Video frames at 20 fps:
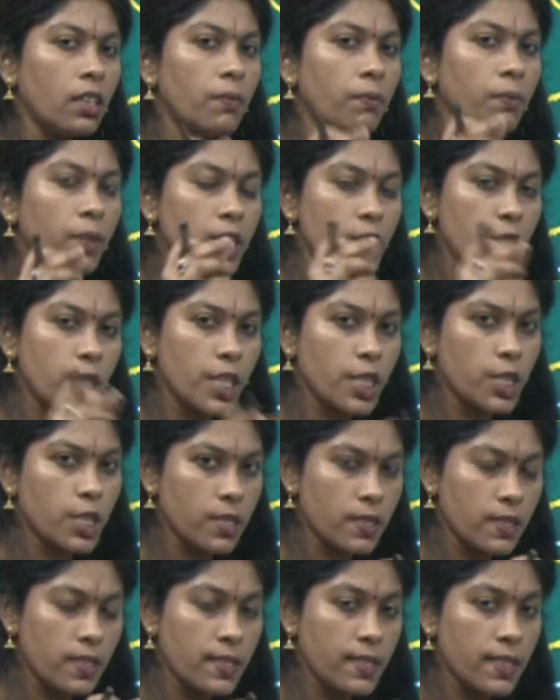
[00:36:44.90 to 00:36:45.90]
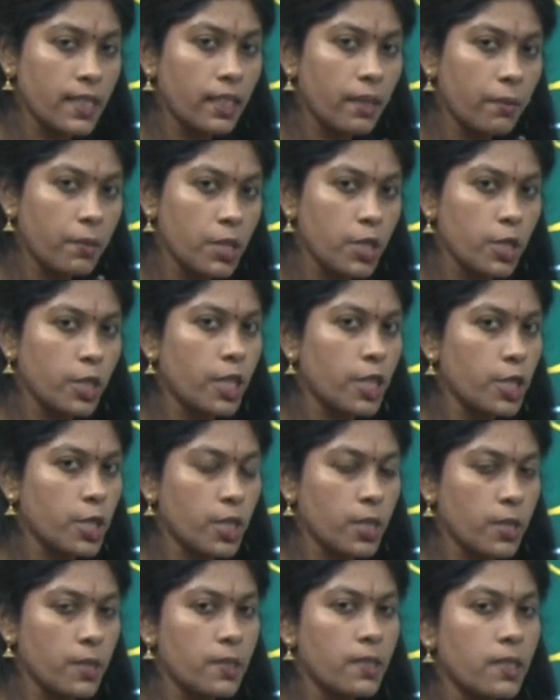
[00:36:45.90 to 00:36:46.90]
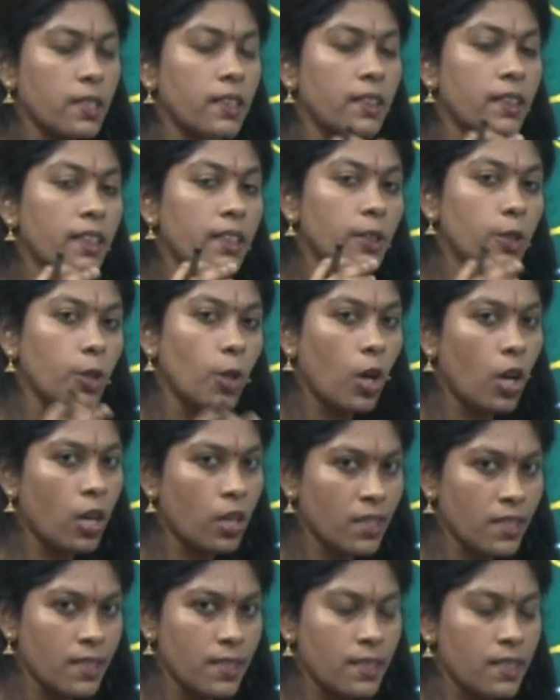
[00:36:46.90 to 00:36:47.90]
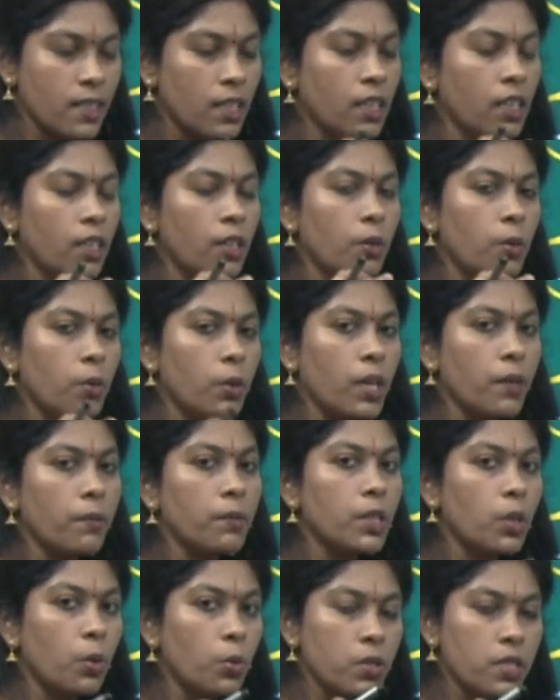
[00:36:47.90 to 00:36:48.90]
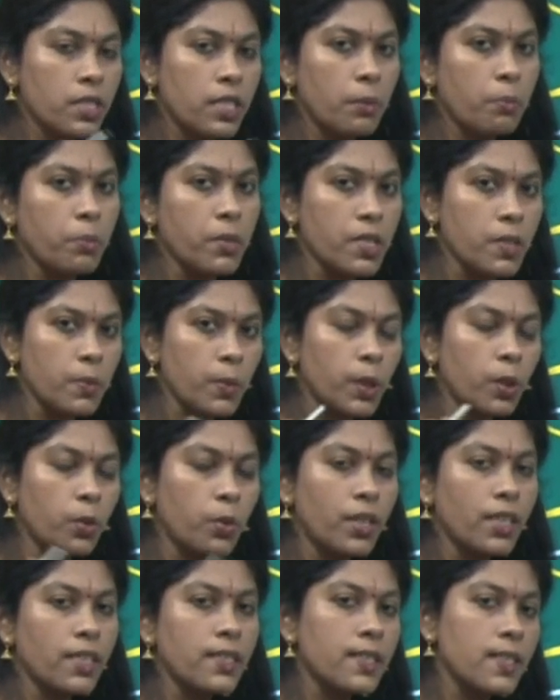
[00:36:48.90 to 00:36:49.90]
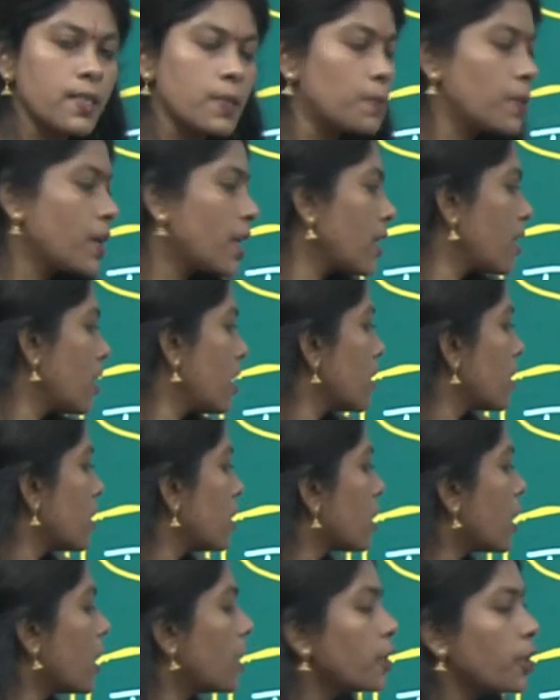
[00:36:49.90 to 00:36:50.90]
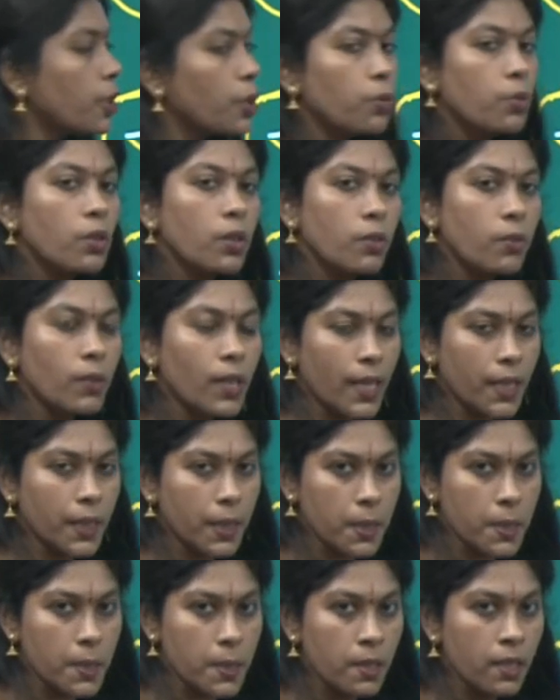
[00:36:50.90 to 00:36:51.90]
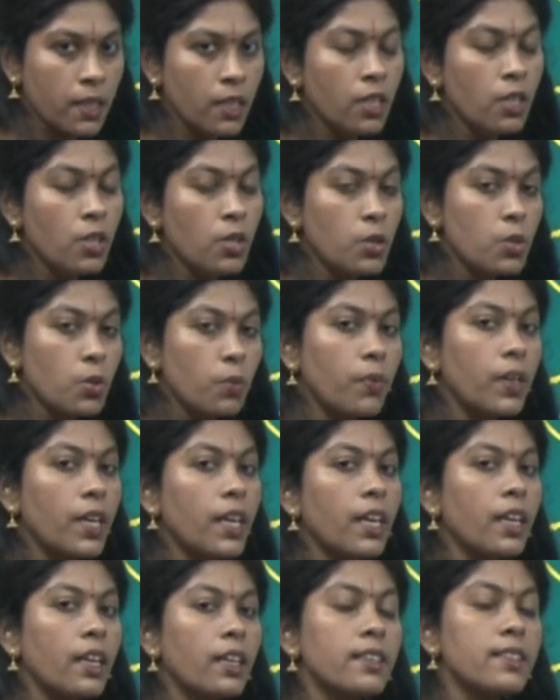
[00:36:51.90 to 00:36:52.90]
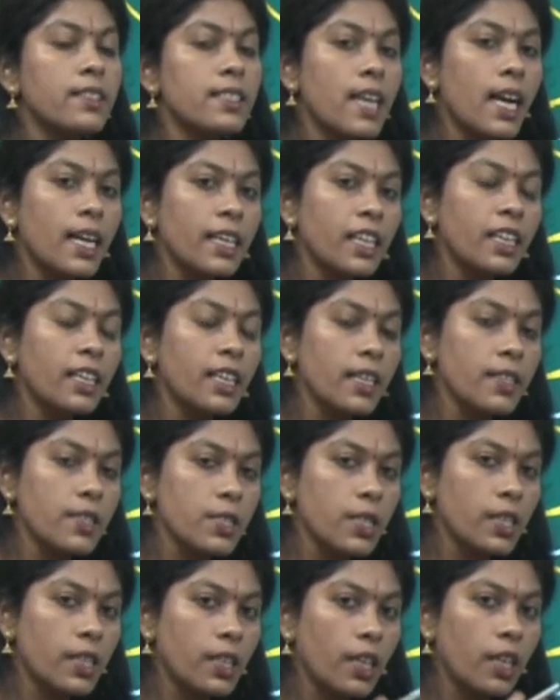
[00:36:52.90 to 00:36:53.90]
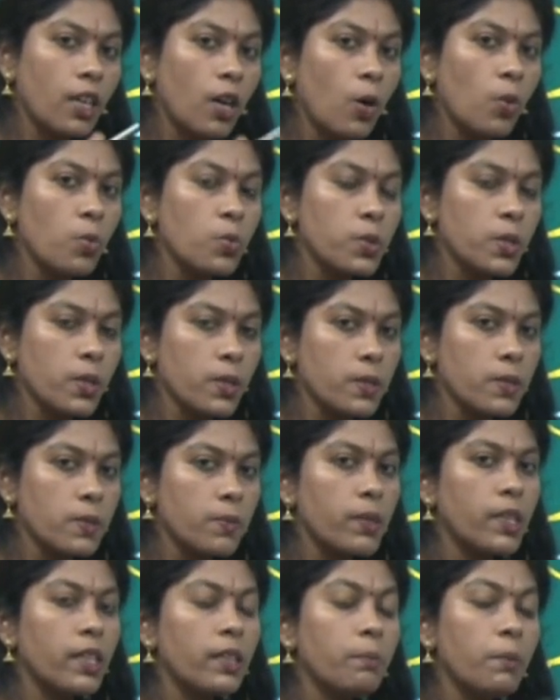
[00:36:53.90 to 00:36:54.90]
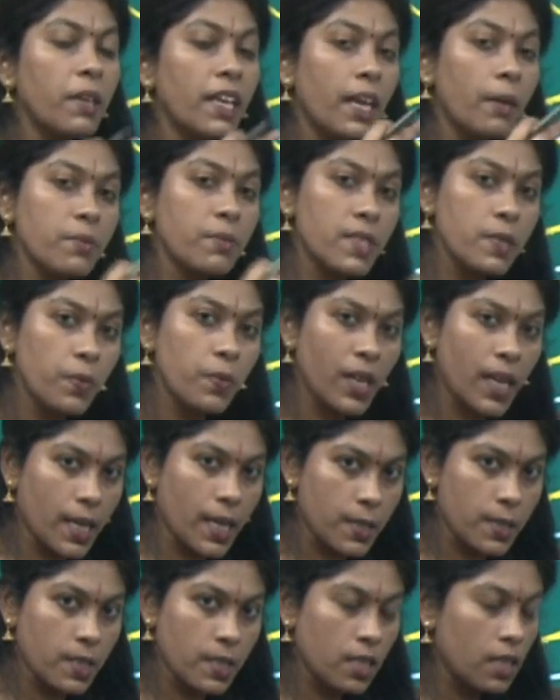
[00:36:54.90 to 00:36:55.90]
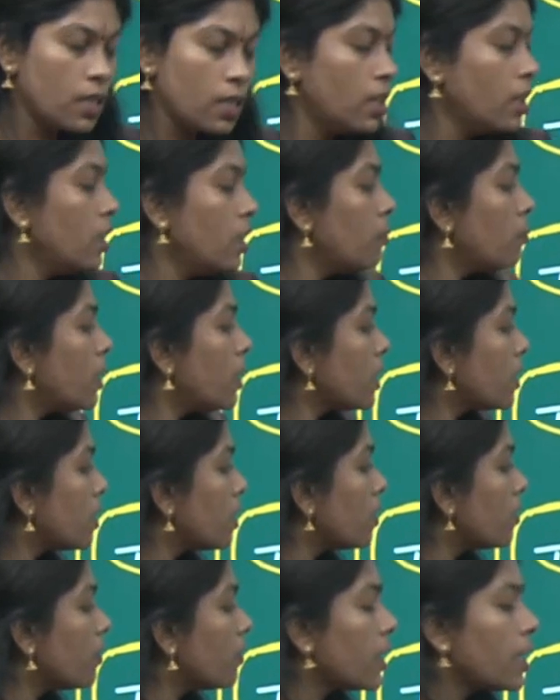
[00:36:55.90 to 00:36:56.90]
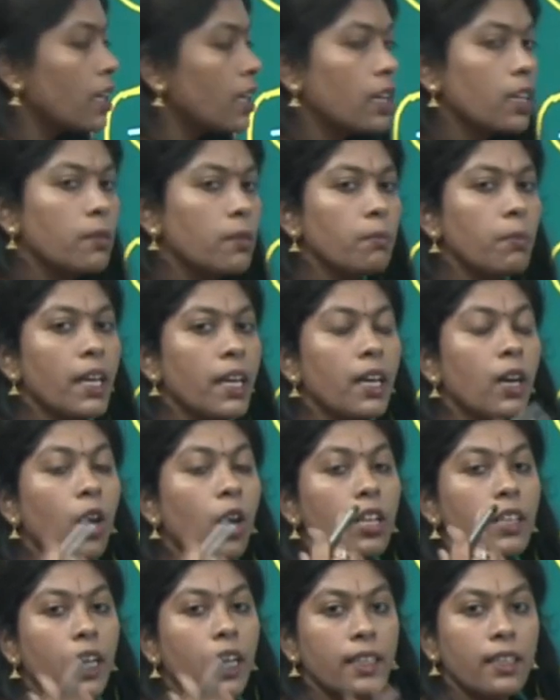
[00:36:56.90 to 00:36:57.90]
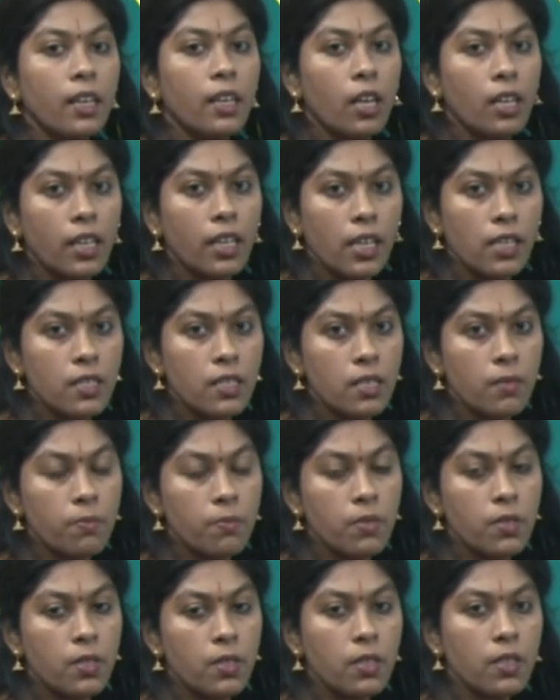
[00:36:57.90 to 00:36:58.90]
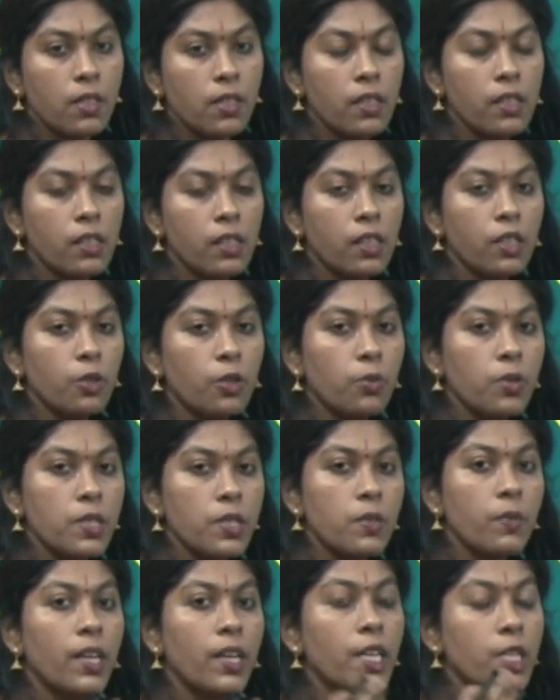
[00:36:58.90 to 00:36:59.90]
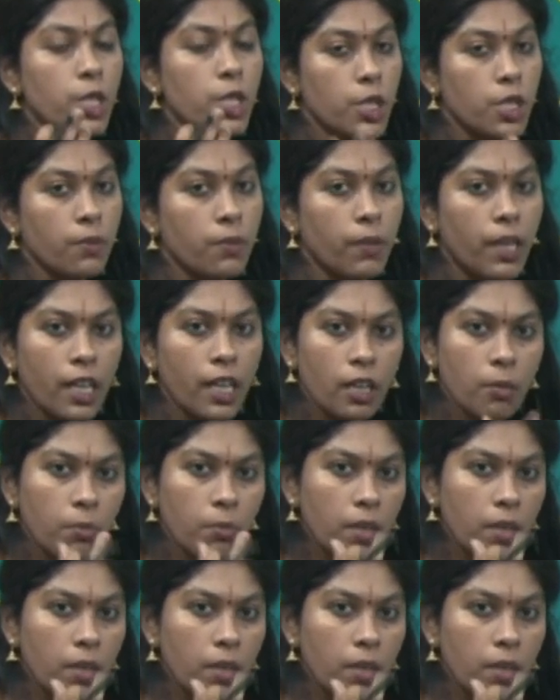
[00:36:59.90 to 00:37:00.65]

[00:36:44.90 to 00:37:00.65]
vegetations, inside the vegetations, in the thorns, okay, without slippers, without dresses, we cannot continue to live like this. So, we started constructing houses, we became civilized, but we cannot make all the other organisms into a civilization. We cannot